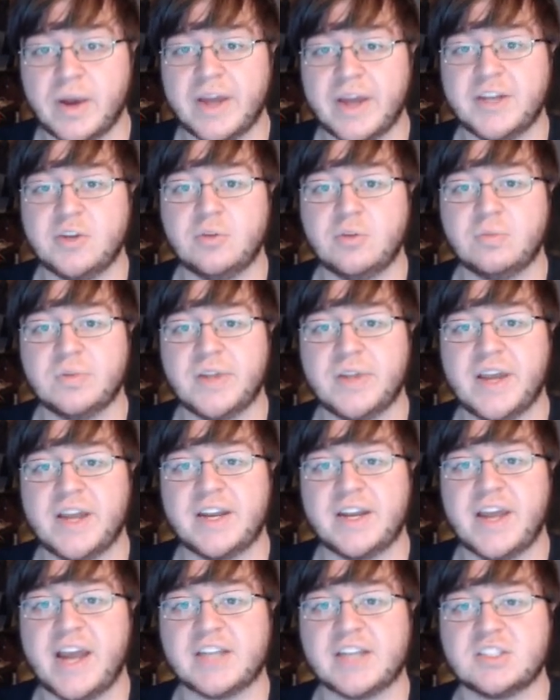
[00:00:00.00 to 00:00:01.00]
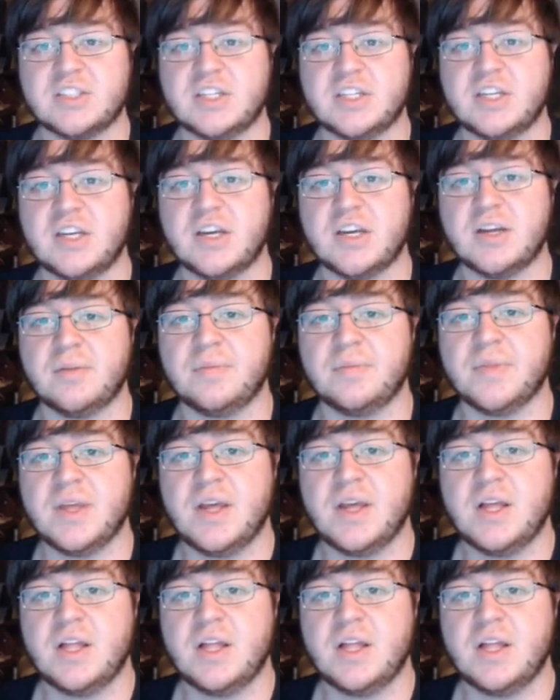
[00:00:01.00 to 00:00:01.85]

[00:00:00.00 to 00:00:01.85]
I do plan to actually um,